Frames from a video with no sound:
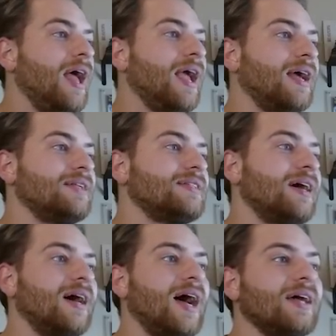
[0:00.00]
And
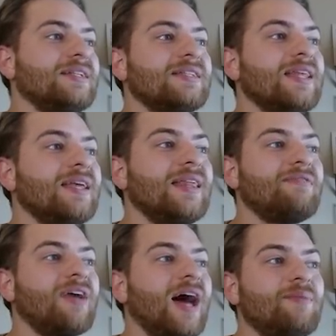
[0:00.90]
I just think
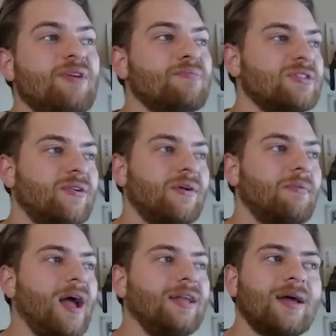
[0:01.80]
they've got to beat Missouri, right?